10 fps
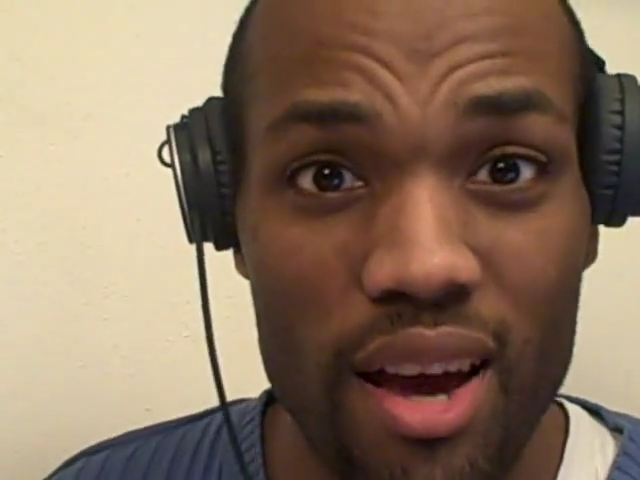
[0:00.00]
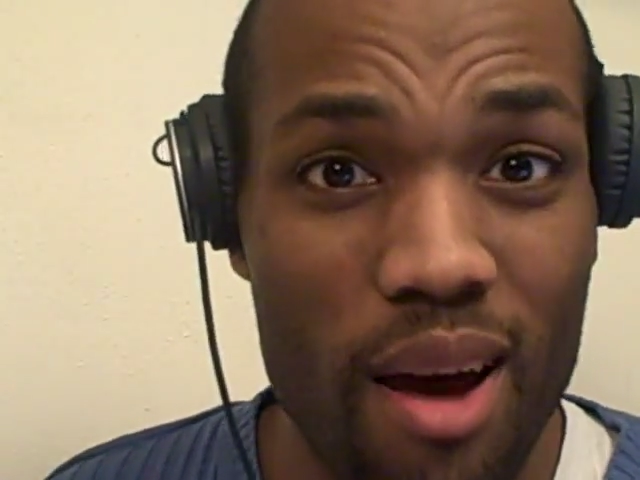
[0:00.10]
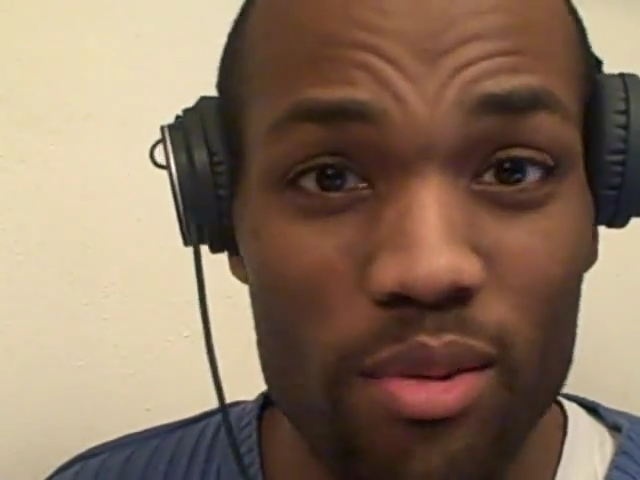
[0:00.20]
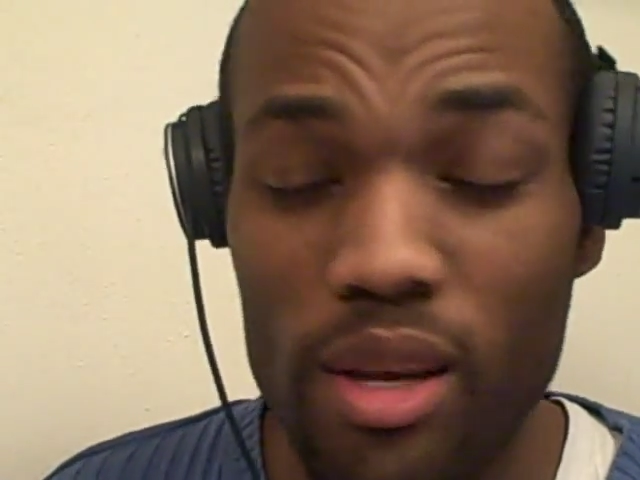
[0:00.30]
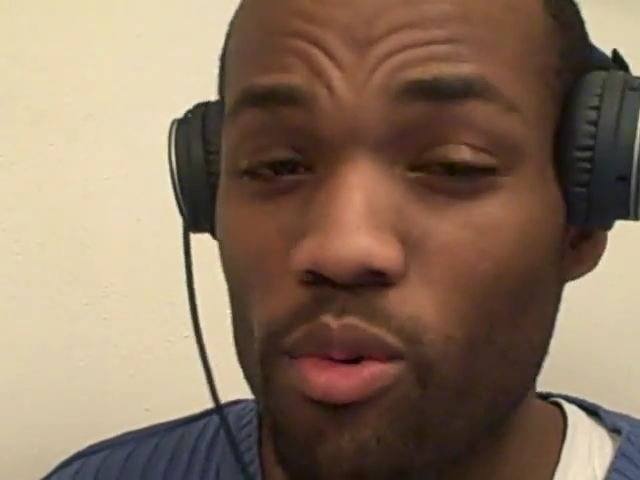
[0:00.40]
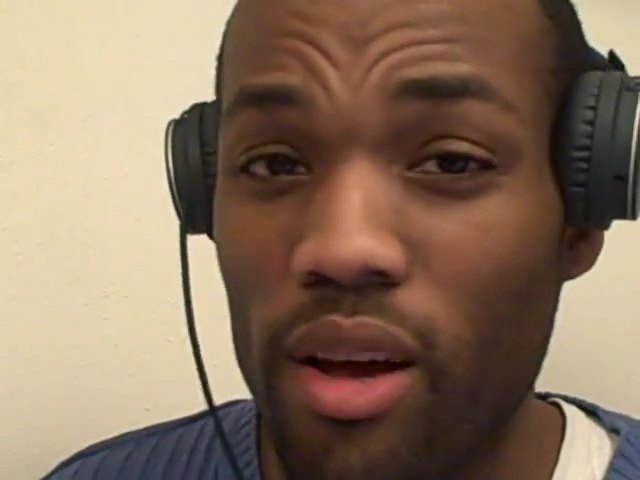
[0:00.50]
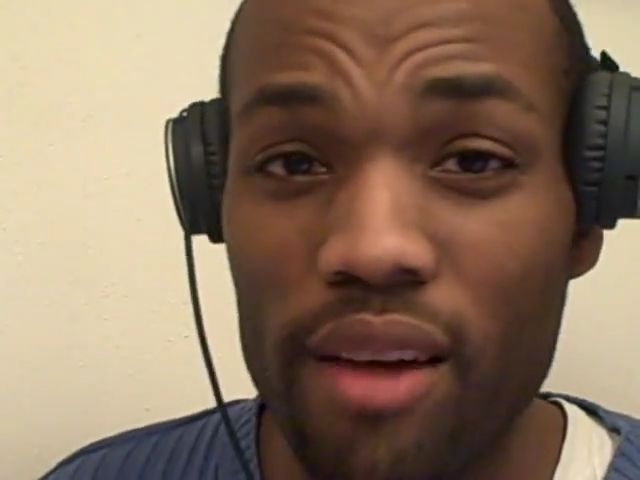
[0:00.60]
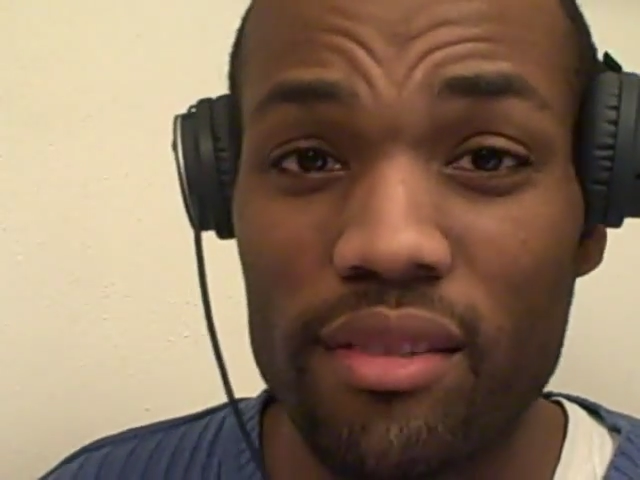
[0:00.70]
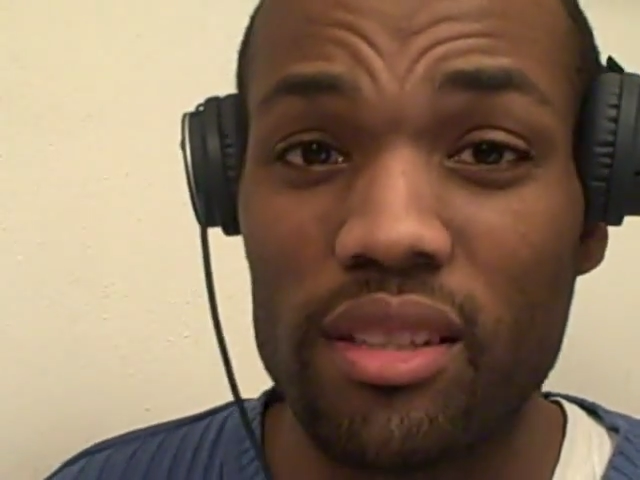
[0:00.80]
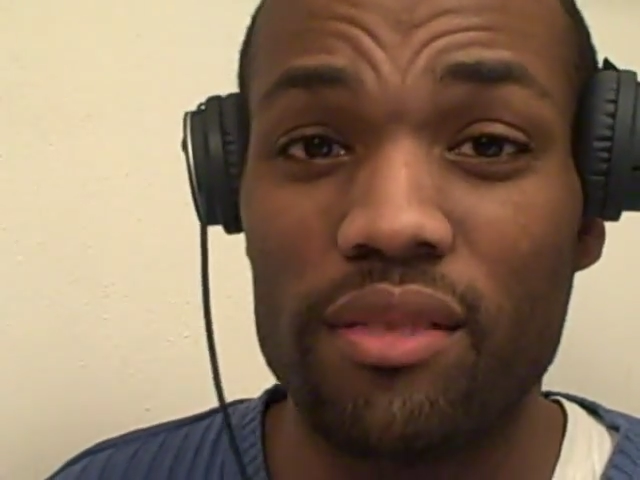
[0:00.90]
I was like, well, I
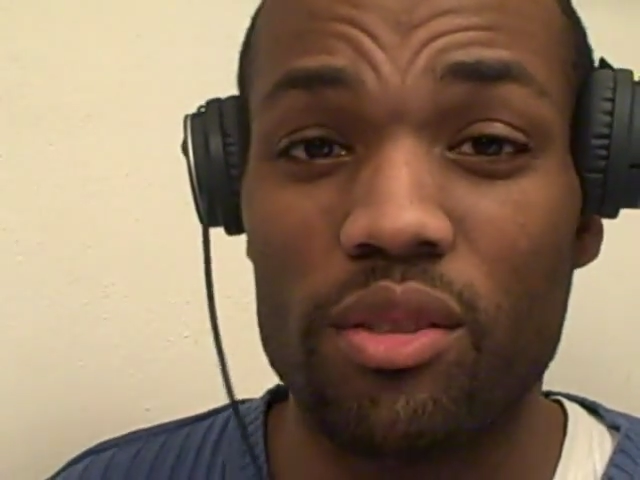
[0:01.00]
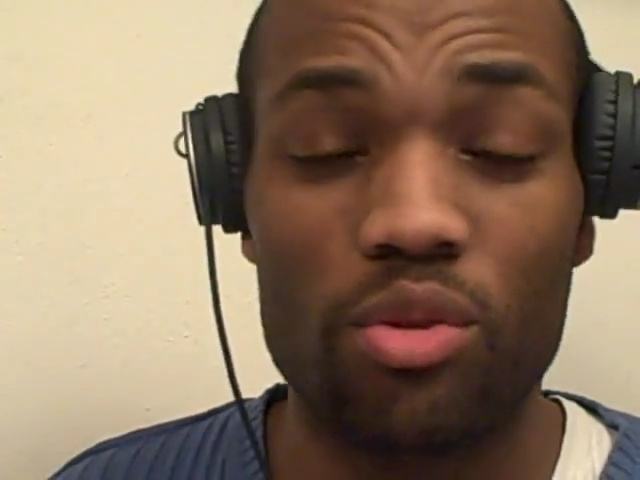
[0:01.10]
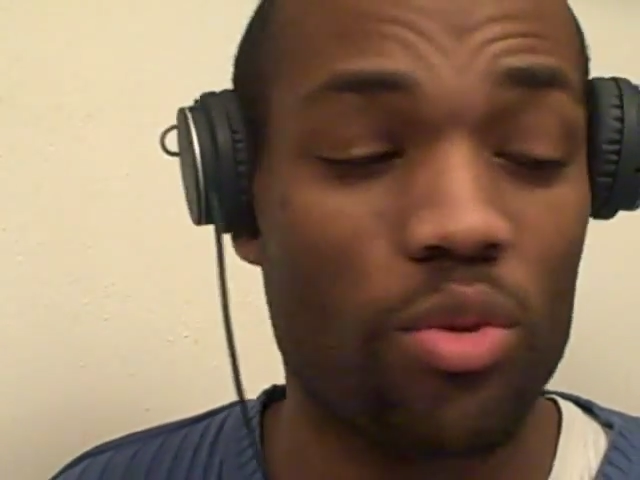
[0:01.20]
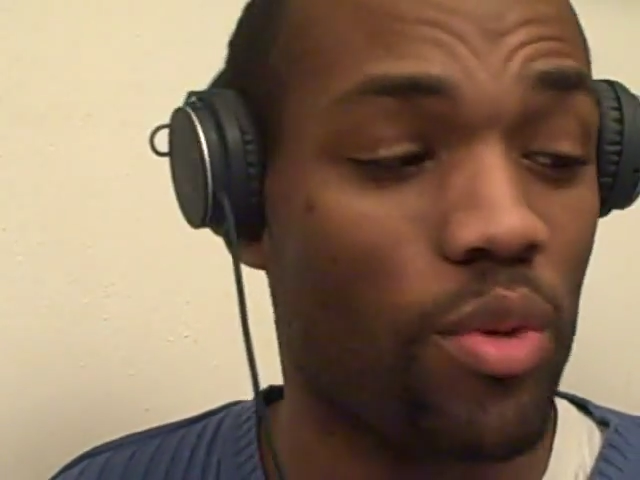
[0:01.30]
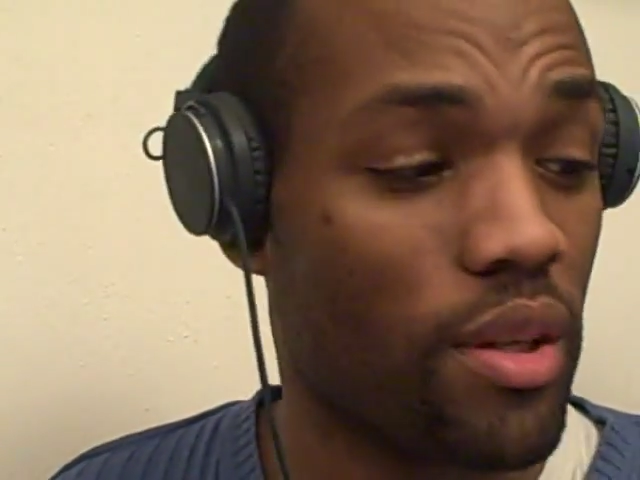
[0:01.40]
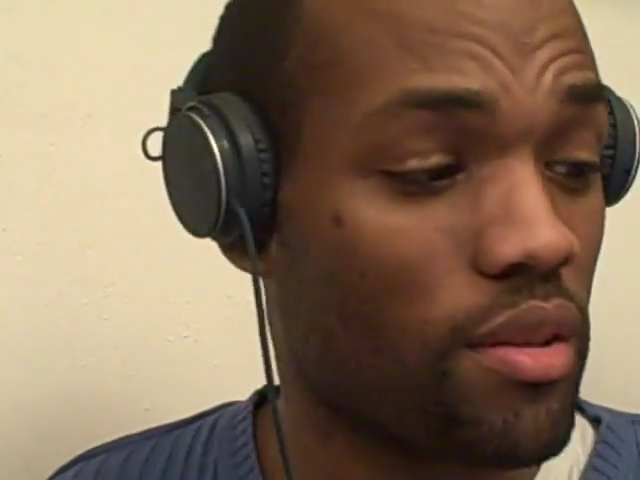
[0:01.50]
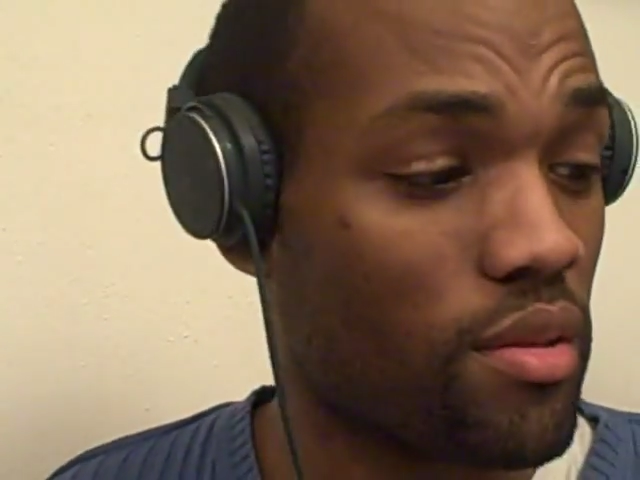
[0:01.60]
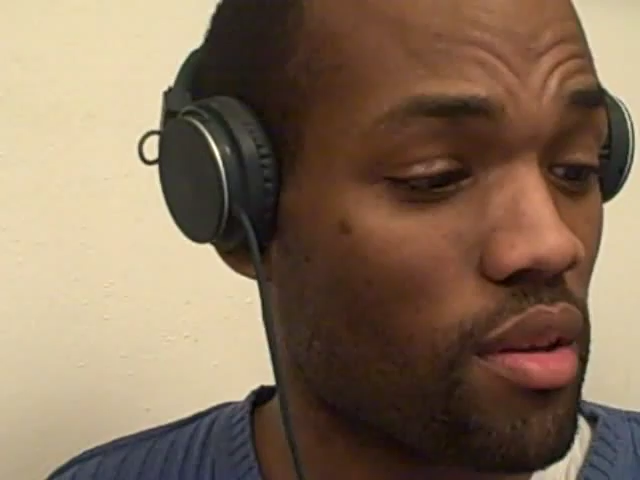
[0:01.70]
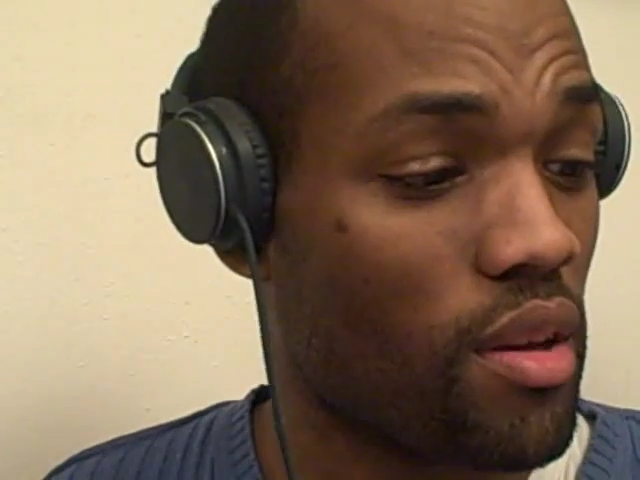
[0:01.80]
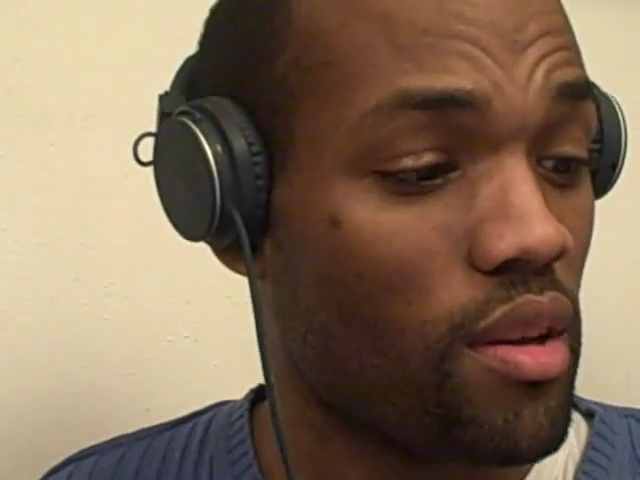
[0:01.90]
have to leave in 3 weeks.